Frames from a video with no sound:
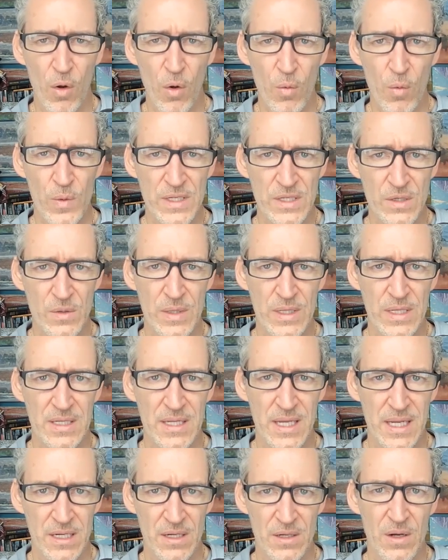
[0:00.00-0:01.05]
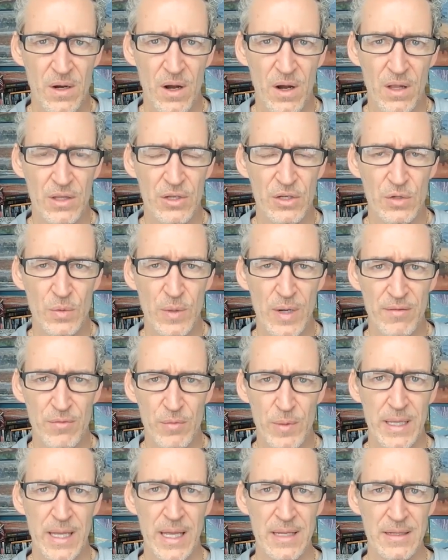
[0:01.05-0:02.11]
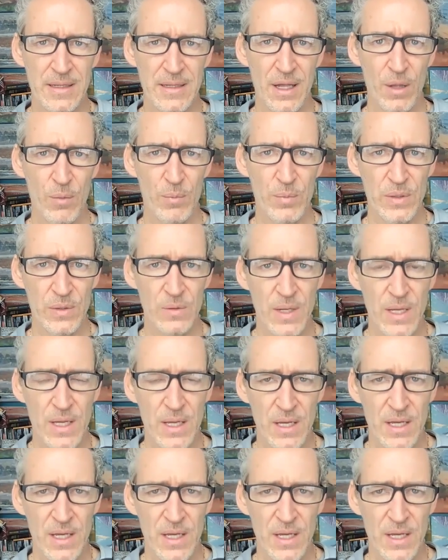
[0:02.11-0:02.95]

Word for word: always going to take your call and do whatever we can to help you.